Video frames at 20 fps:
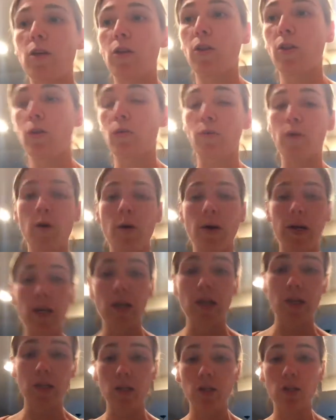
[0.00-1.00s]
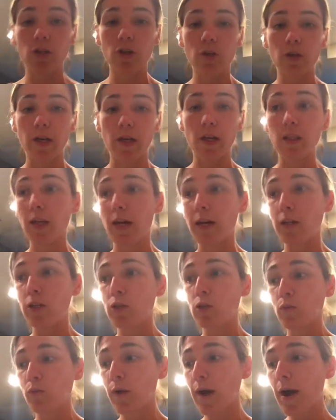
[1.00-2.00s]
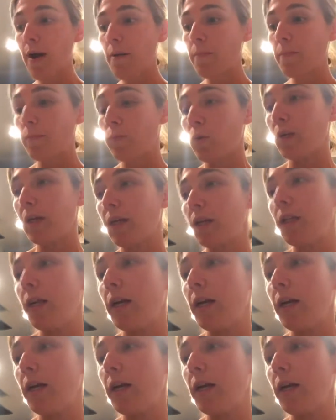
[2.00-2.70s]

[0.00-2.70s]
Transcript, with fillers: throw it into like a lettuce wrap, more like a